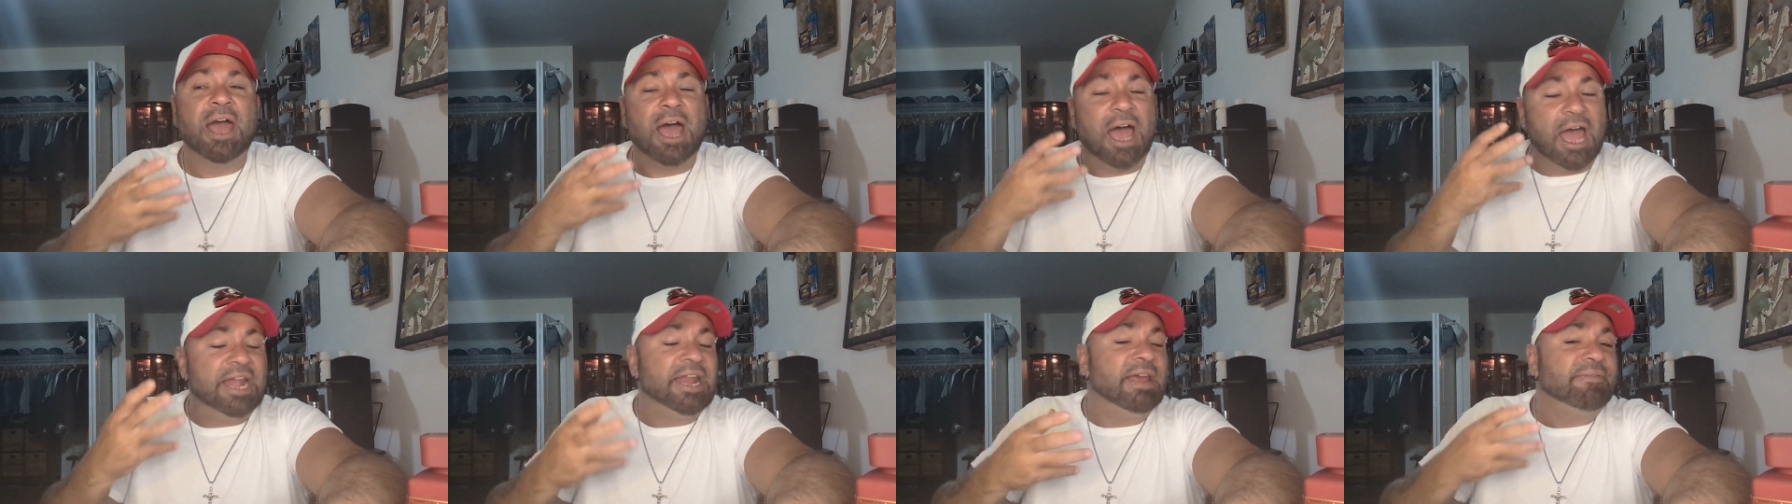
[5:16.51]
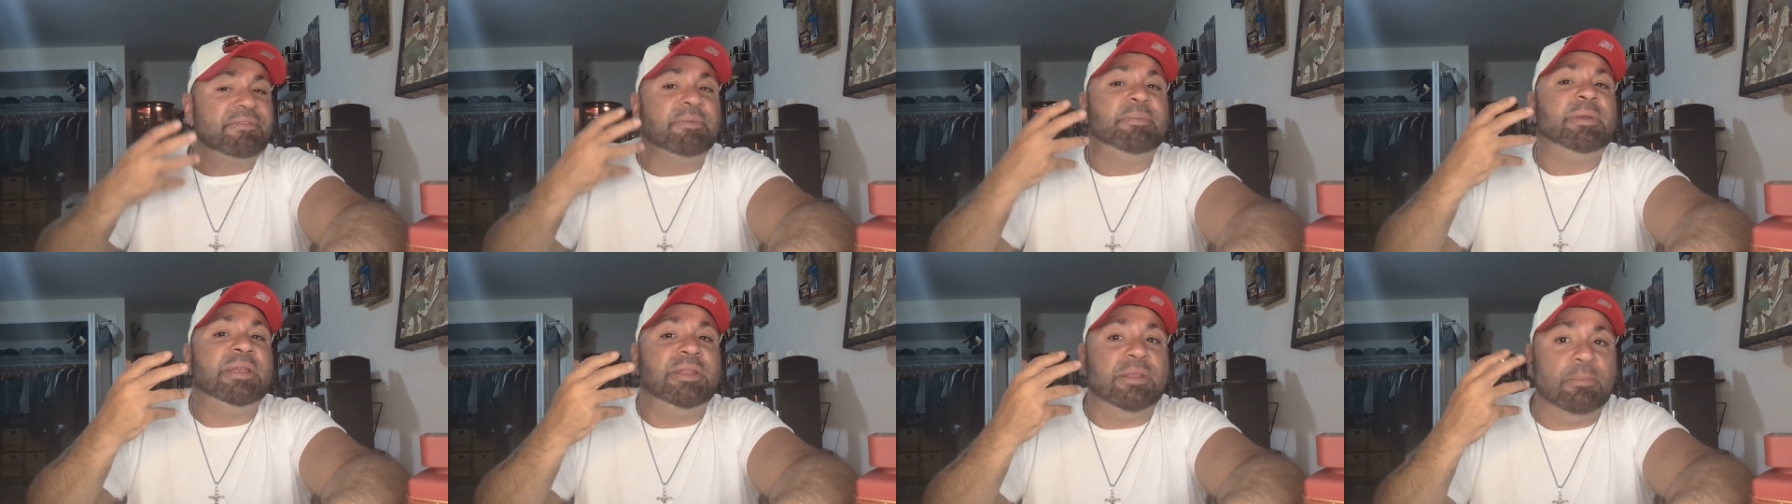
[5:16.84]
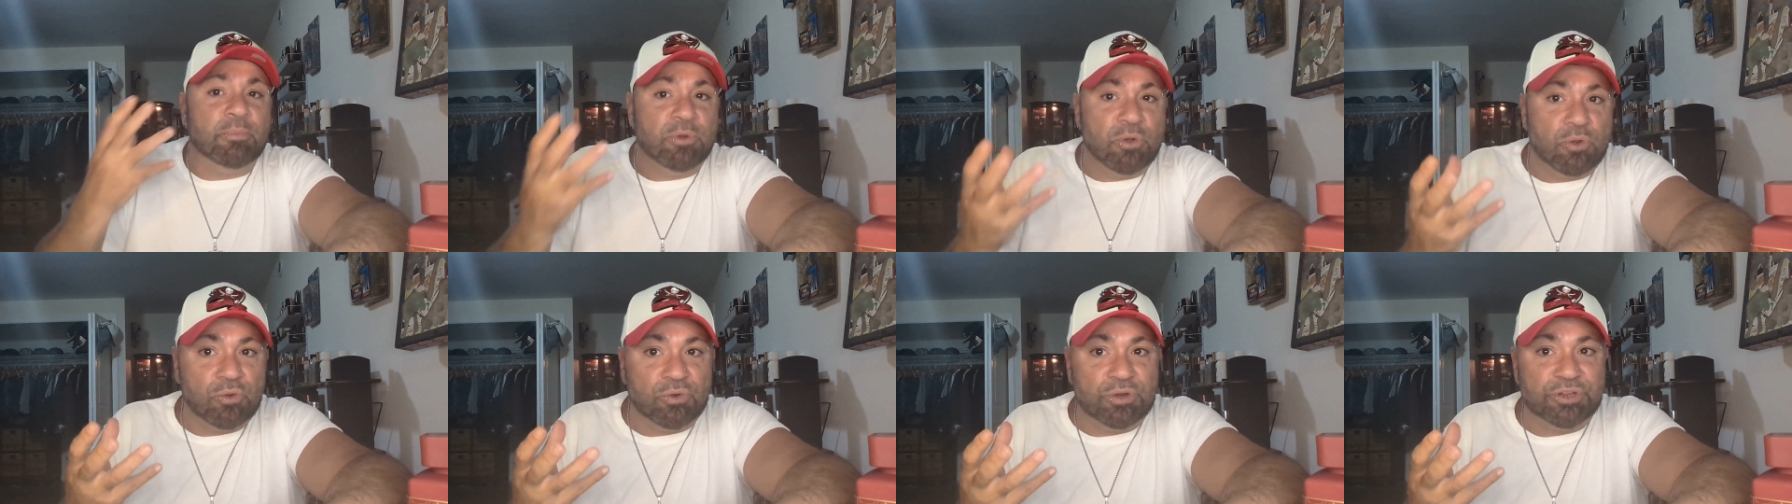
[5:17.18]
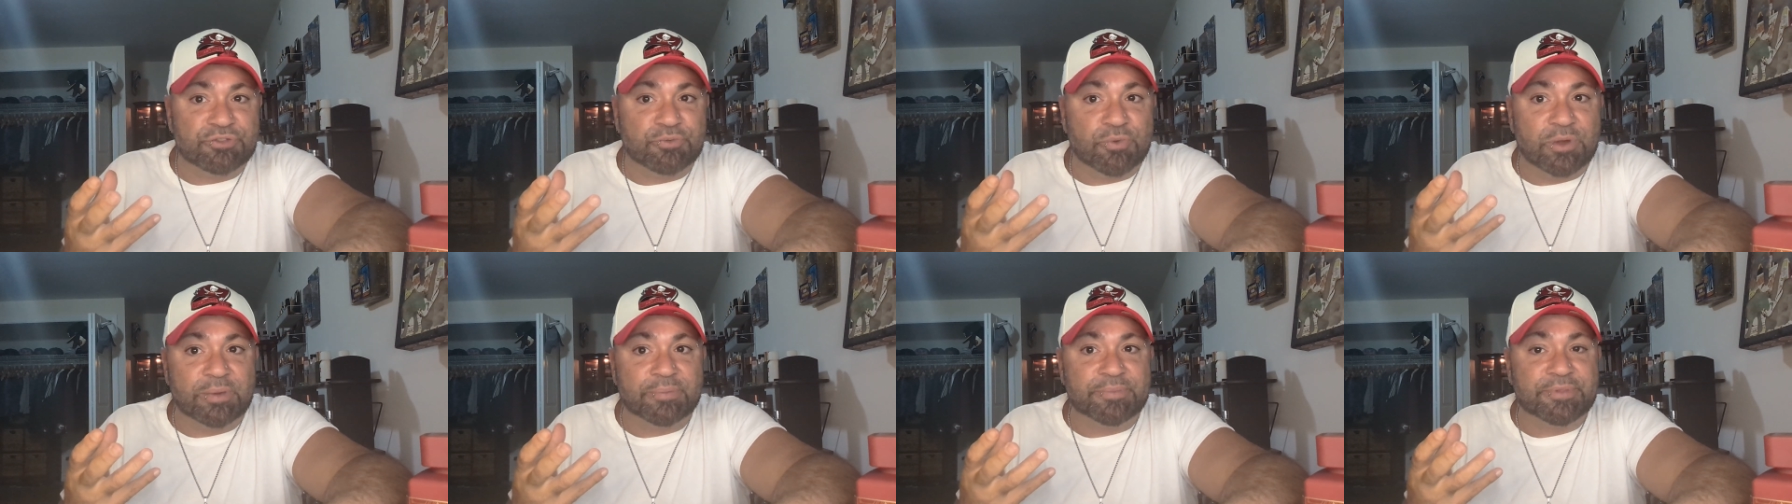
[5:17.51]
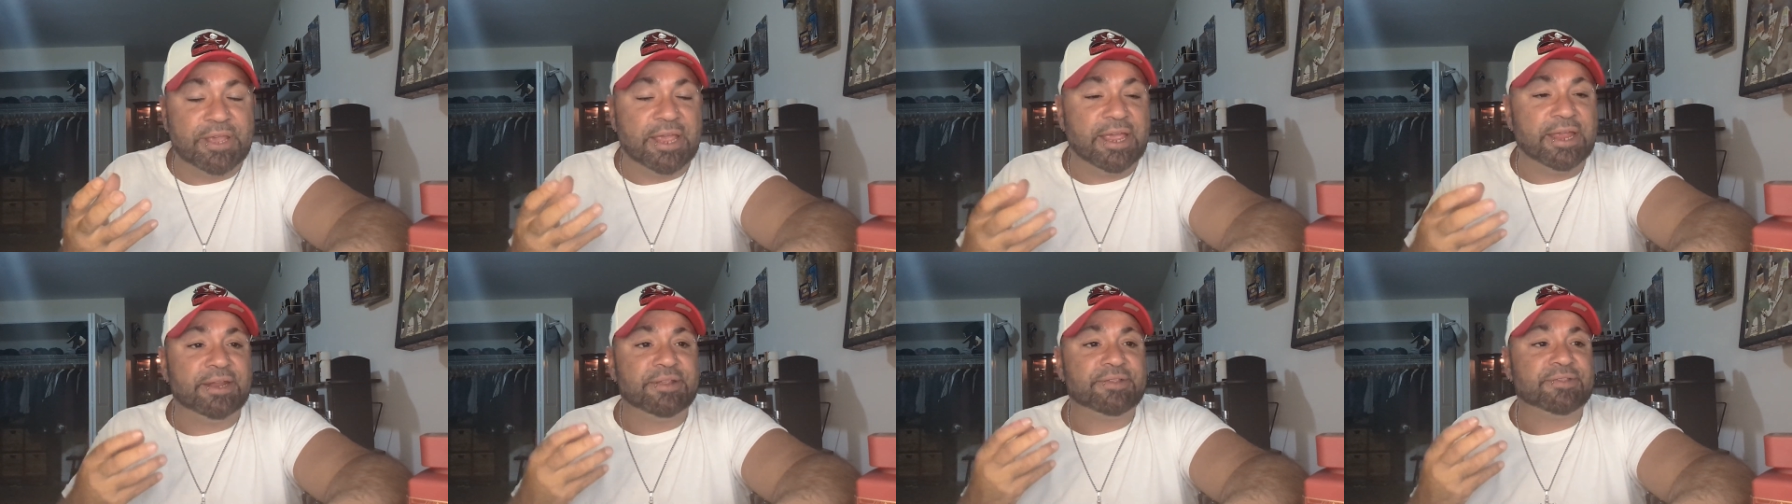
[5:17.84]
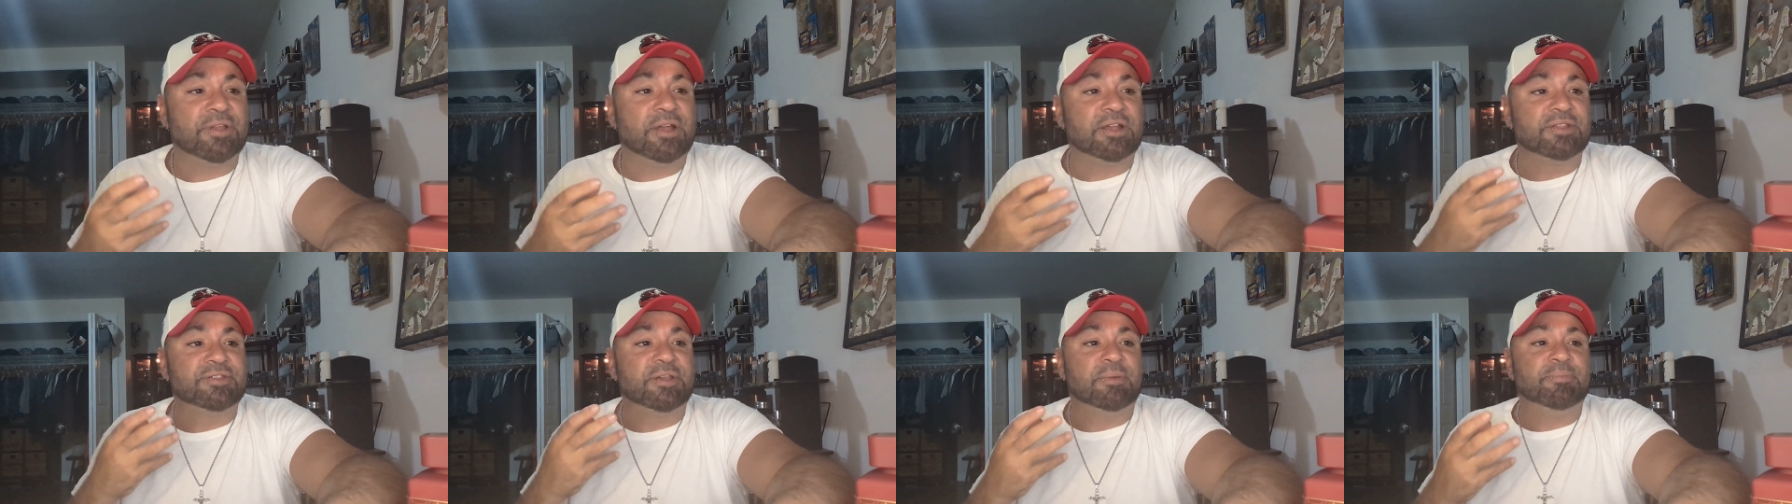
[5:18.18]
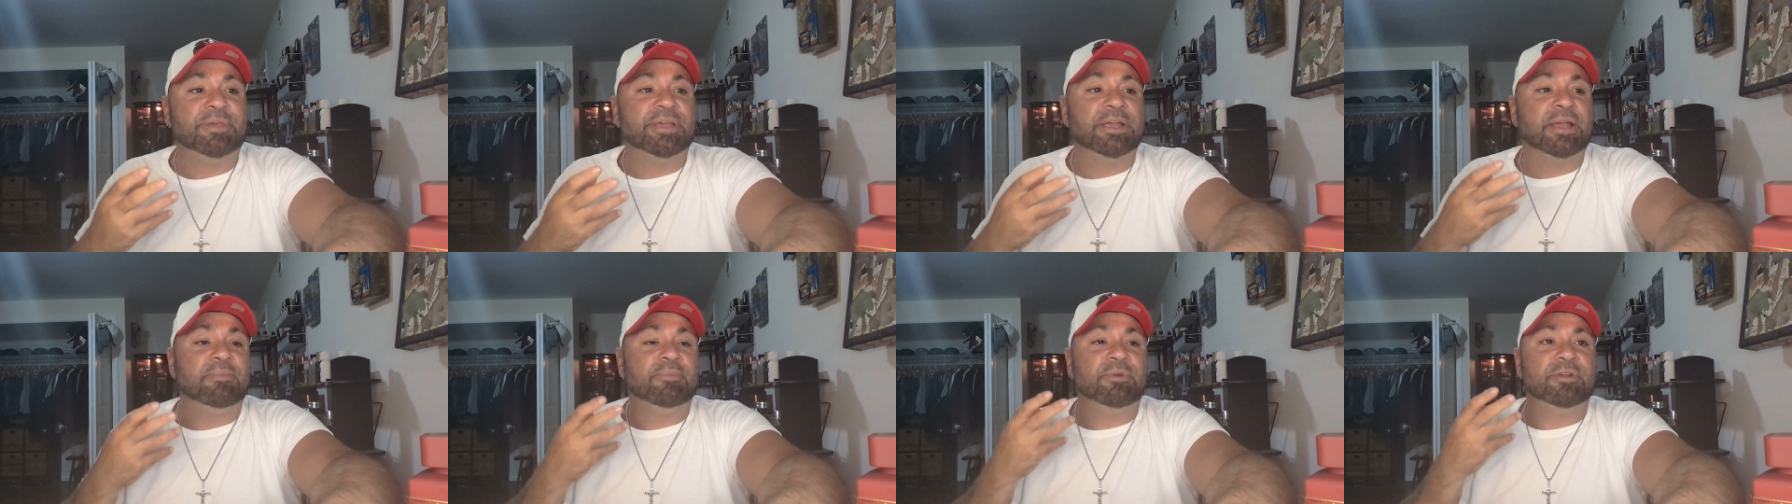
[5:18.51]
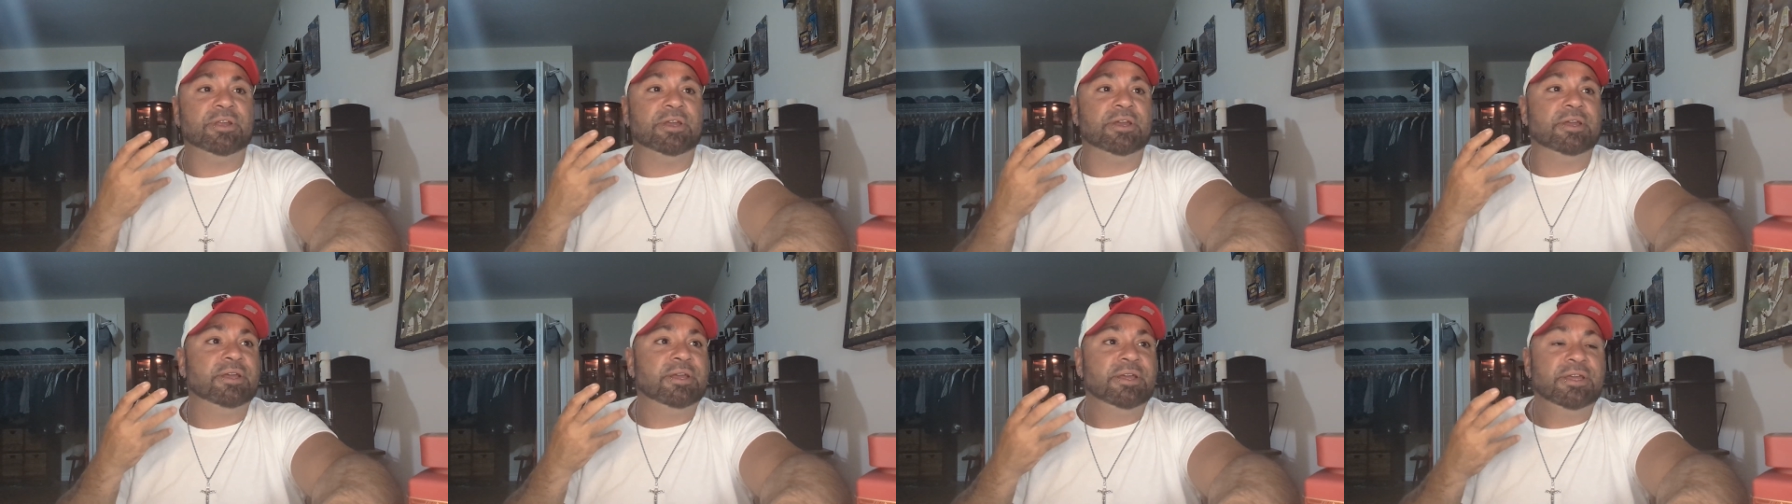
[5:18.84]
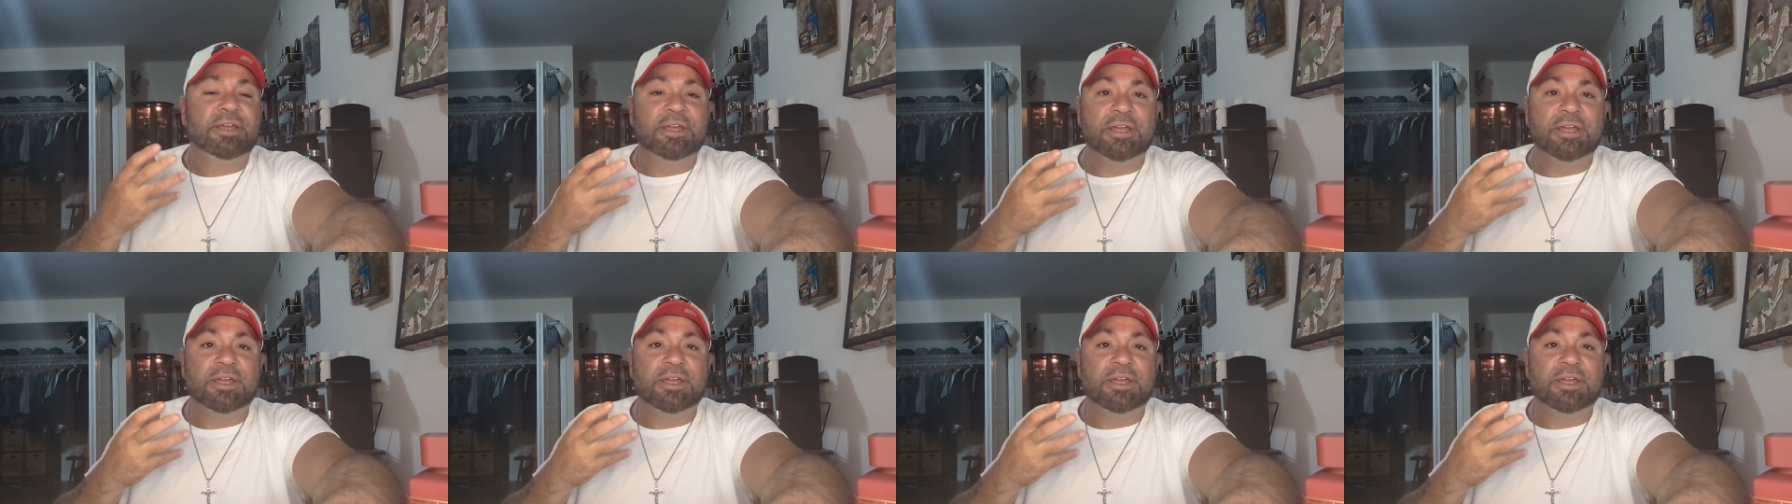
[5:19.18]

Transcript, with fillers: I'd have to be in the mood, is what I'm saying. It's not something I'm gonna.